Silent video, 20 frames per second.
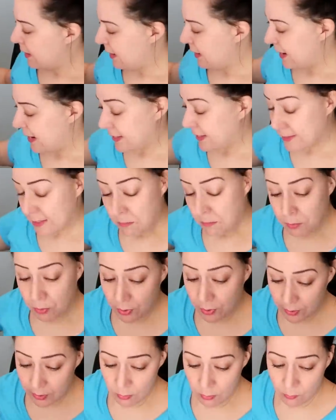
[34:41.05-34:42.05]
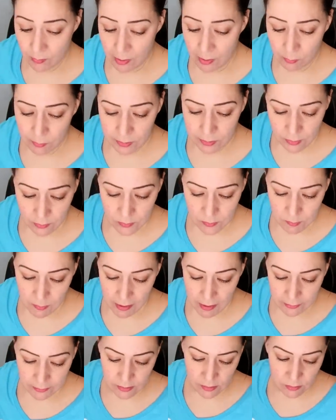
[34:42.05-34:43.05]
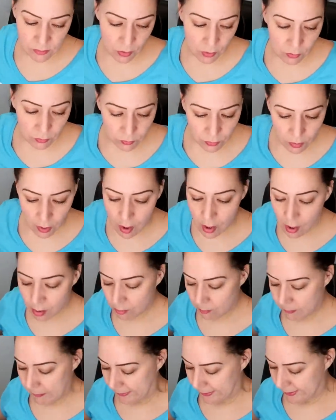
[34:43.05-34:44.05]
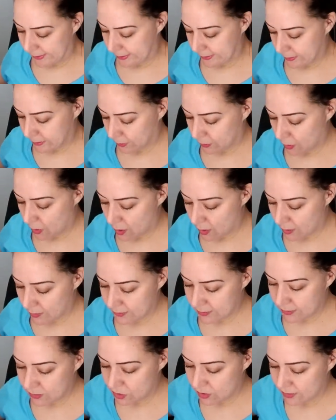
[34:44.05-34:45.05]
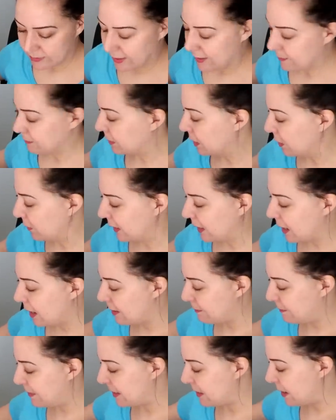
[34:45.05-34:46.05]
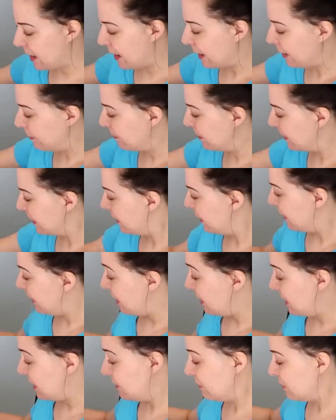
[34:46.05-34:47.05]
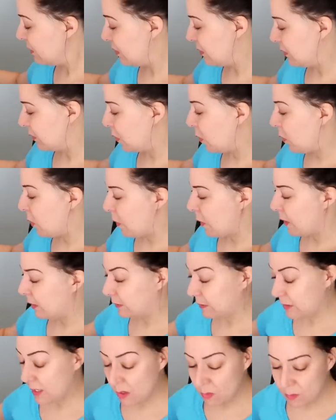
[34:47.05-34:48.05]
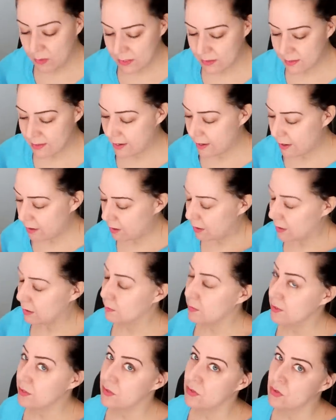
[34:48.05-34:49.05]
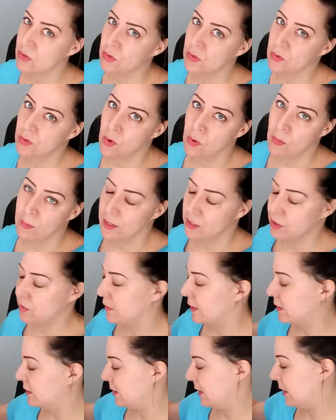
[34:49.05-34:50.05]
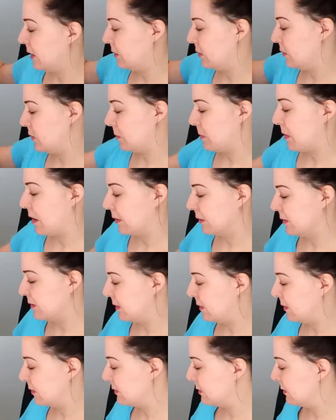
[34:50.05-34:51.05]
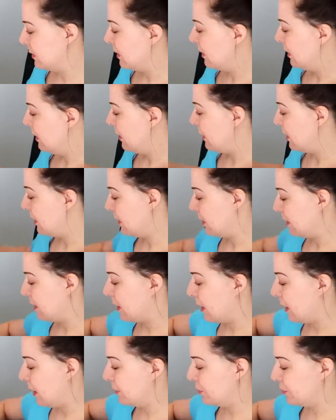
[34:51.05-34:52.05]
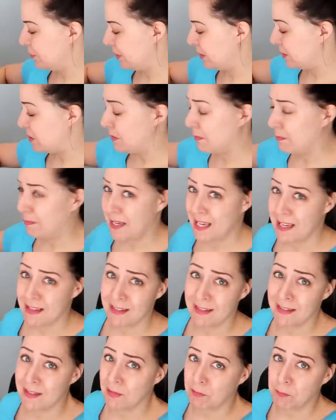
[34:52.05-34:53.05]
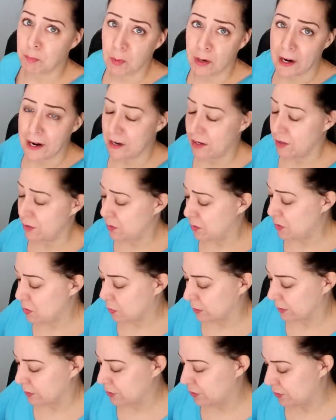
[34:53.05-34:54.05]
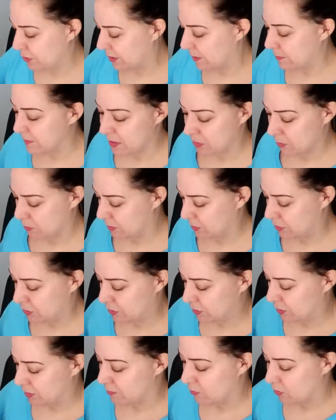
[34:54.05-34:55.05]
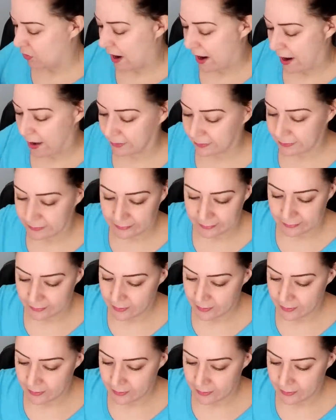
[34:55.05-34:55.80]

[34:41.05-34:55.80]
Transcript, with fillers: I did pretty well with those boxes overall, but the cost just kept going up and up. And even though the quality was there, and it was so much fun to get those boxes, uh, one hundred pieces of brand new Nordstrom and Nordstrom Rack,